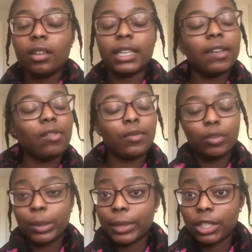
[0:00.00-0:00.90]
give it a few
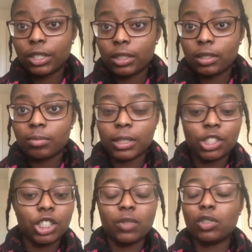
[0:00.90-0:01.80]
more pages, because
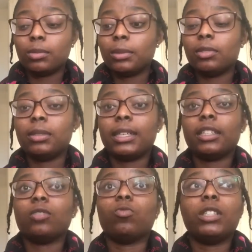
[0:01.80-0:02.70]
you never know, maybe there'll be like
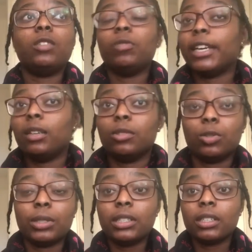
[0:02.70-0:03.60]
this really random
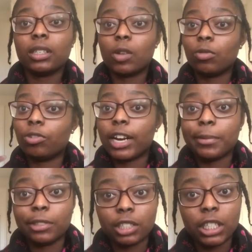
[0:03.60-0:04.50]
twist that will
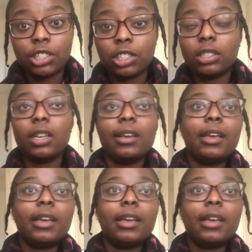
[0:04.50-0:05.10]
grab your attention.